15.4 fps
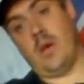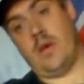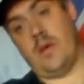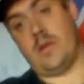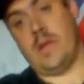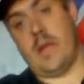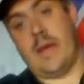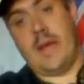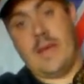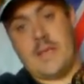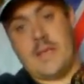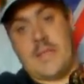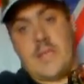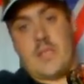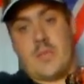the
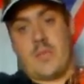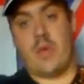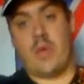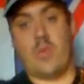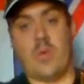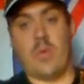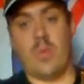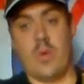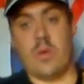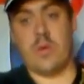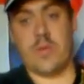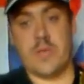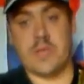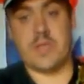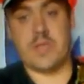ECW
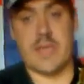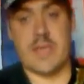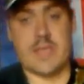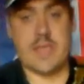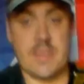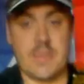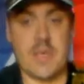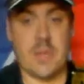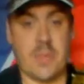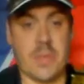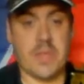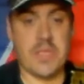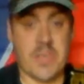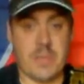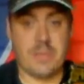World Tag Team
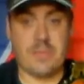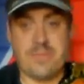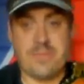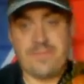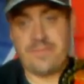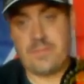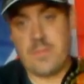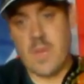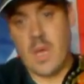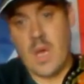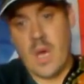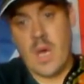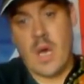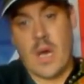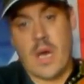Championship.
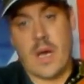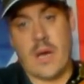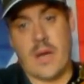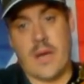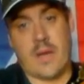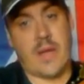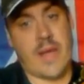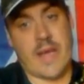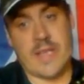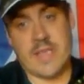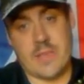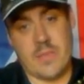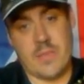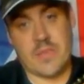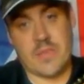Now, like I
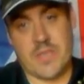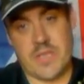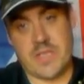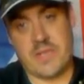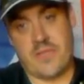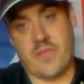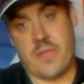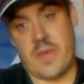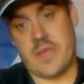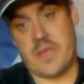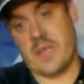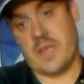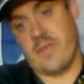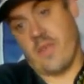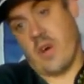said, most of this
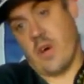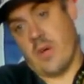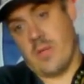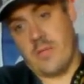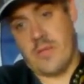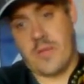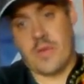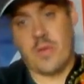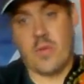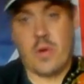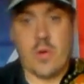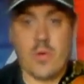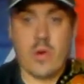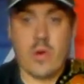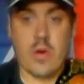information I've got through
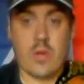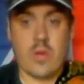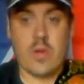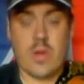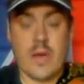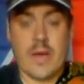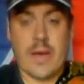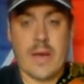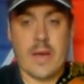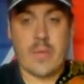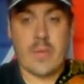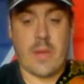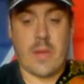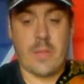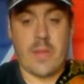Google,
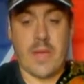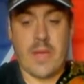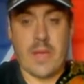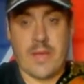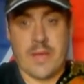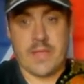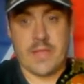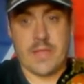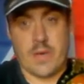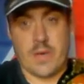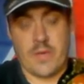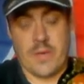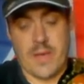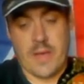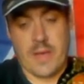Wikipedia, that sort
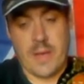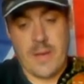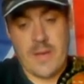of thing.